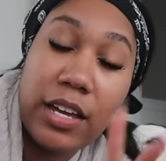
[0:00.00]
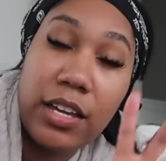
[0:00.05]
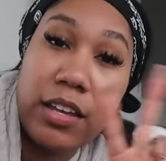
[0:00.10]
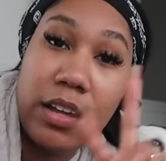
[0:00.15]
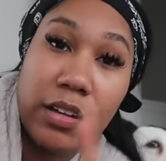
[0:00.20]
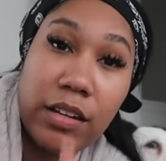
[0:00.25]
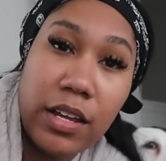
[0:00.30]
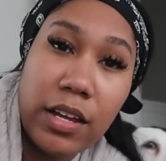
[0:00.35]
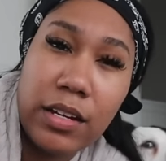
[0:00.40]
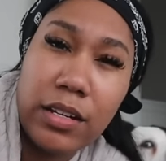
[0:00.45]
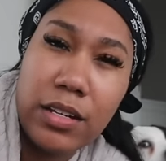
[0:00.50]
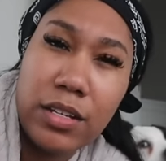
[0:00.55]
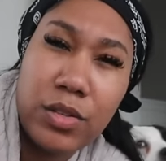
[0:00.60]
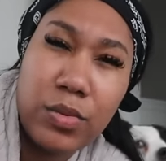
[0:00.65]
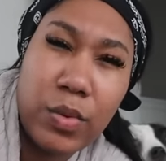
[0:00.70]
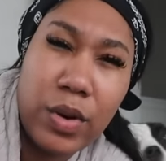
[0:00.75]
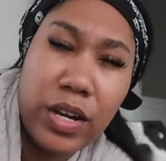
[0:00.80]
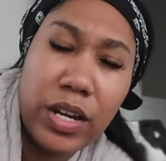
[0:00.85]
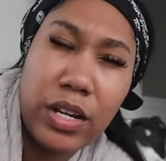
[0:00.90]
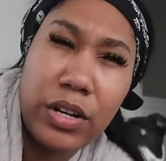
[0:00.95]
Yolanda's
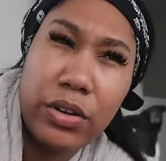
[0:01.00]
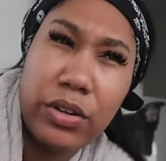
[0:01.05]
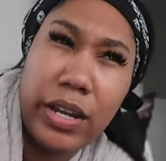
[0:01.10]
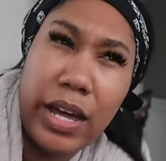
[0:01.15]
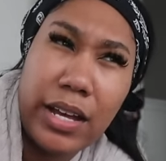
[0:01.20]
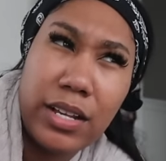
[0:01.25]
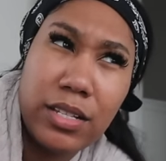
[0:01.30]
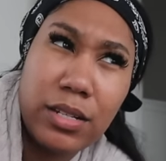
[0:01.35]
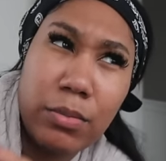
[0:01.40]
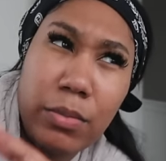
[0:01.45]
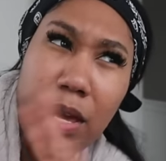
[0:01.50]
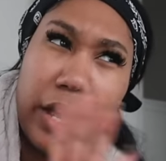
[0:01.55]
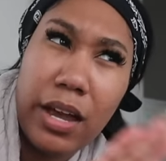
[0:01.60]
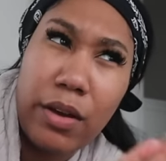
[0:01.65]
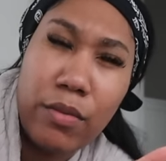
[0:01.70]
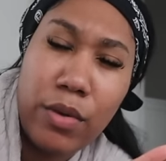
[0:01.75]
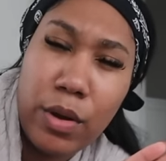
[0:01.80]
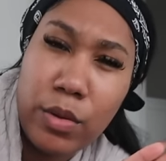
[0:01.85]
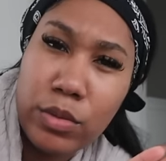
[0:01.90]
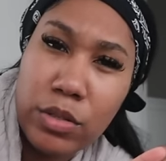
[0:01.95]
working on like some
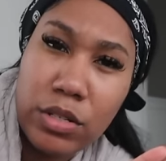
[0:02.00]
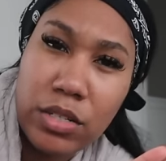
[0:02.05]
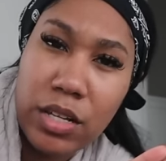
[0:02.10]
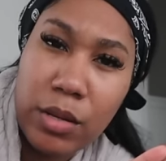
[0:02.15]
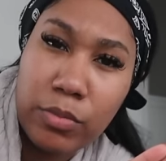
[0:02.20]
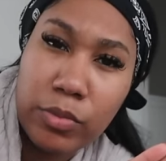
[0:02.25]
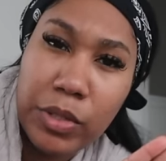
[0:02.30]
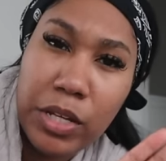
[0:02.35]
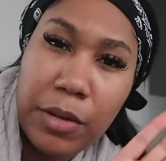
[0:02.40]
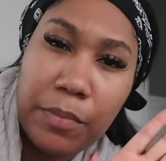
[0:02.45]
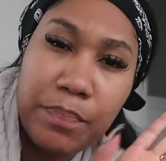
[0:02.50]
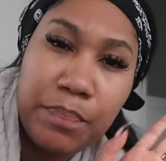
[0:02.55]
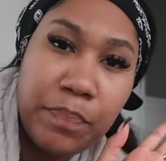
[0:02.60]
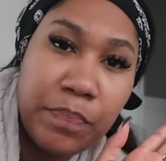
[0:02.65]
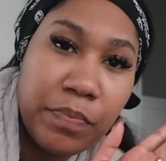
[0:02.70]
egg rolls or something.